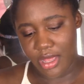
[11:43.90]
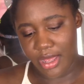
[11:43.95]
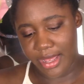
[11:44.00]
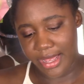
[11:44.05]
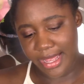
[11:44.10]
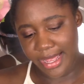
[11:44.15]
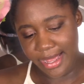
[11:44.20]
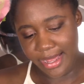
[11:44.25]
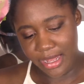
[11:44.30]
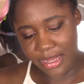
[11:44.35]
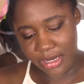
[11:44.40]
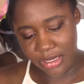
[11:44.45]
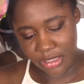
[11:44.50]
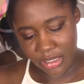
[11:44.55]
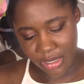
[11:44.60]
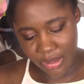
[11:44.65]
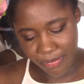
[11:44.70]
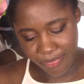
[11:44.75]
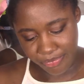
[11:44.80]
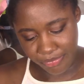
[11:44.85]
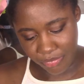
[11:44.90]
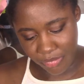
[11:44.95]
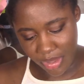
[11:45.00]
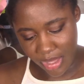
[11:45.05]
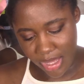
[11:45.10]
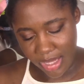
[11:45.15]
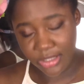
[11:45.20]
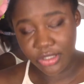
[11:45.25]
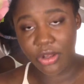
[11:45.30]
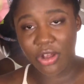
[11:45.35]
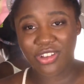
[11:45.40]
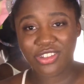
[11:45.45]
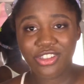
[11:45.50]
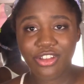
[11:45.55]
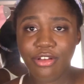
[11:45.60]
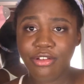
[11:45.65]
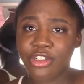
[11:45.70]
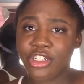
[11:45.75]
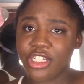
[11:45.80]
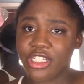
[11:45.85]
And it's
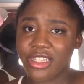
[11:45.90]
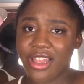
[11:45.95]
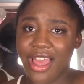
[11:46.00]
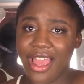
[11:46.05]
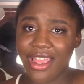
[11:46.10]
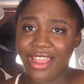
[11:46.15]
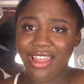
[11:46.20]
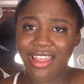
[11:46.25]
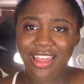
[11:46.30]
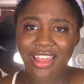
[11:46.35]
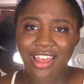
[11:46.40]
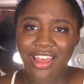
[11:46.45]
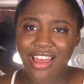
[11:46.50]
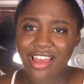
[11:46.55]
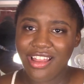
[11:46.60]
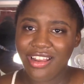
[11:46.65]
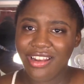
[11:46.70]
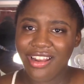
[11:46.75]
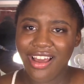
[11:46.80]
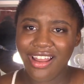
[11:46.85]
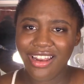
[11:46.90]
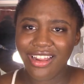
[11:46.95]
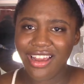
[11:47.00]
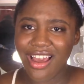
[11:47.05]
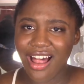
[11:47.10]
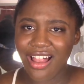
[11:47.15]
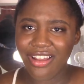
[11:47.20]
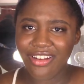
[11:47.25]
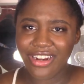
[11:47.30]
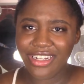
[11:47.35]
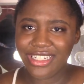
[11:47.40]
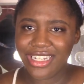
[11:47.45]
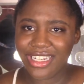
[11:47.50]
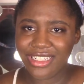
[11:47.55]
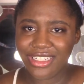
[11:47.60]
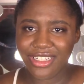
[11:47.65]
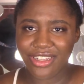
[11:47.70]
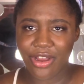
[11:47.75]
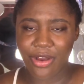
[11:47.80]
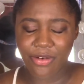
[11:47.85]
also just like not a color I
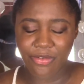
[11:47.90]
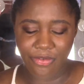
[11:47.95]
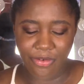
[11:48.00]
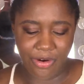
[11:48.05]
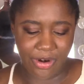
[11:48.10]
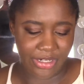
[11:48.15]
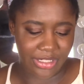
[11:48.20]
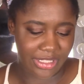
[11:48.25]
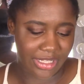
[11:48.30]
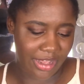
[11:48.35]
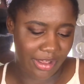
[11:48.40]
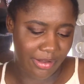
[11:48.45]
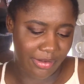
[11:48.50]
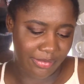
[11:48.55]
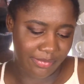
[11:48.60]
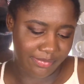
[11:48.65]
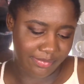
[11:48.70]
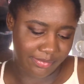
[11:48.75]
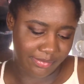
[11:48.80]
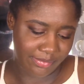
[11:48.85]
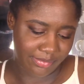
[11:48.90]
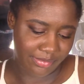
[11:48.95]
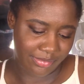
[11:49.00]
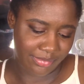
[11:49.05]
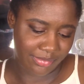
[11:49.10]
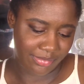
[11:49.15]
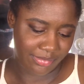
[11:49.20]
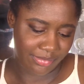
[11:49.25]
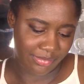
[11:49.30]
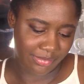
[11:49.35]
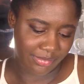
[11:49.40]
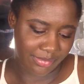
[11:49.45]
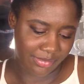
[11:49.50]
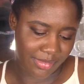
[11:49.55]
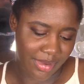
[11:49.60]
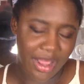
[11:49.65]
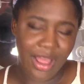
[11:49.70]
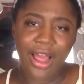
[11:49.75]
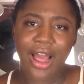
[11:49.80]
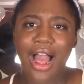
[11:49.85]
tend to go for, so
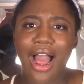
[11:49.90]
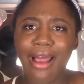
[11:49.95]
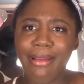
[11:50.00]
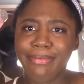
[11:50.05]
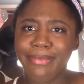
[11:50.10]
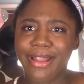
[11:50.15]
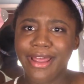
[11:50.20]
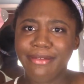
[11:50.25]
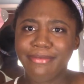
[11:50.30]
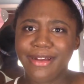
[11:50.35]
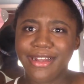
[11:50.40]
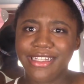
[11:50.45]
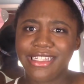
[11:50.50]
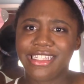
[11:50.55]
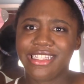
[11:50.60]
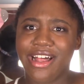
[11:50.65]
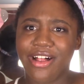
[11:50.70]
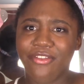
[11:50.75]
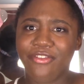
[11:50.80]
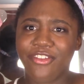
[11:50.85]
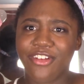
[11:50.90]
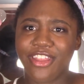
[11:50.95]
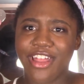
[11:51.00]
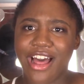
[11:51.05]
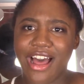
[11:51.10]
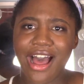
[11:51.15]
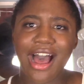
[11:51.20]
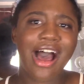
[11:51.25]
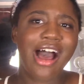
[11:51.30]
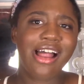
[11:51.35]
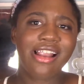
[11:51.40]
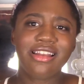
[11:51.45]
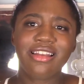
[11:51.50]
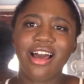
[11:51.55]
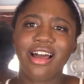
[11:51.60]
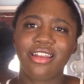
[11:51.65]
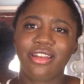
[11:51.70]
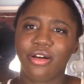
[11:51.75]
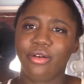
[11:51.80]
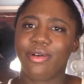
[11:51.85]
I blame myself for that. I do
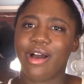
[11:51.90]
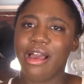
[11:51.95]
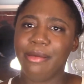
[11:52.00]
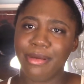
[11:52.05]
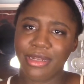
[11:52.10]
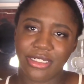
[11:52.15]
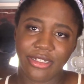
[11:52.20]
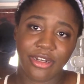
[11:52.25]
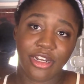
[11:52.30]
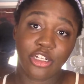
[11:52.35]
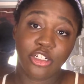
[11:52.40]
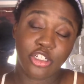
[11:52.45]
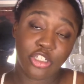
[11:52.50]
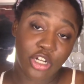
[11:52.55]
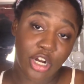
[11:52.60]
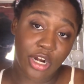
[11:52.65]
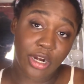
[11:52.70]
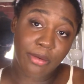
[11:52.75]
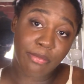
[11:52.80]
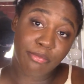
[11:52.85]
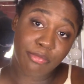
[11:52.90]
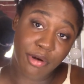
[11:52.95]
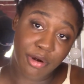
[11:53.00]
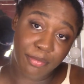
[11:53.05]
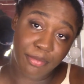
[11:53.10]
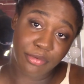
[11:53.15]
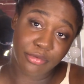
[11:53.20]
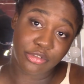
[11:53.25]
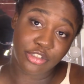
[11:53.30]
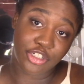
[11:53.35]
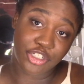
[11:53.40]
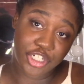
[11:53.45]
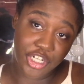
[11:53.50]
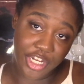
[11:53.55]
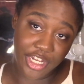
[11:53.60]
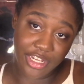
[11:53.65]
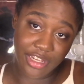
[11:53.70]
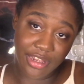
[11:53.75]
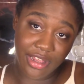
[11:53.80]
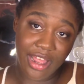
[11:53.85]
not know why I picked out a dark purple
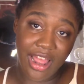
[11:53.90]
cheek.